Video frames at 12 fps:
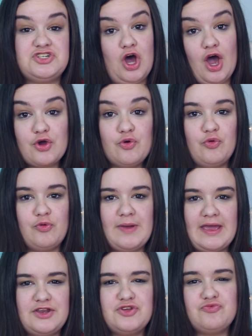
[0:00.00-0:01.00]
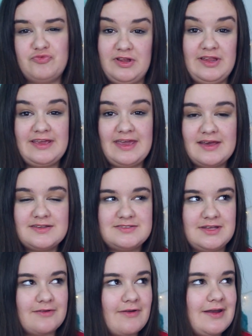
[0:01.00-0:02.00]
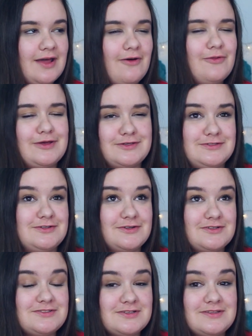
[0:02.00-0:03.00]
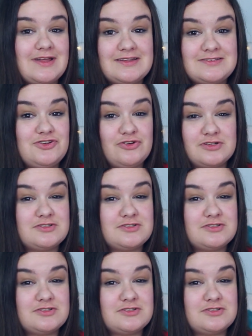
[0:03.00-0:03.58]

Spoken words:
not cool, man. You really can't sing right now. Like, seriously, that's your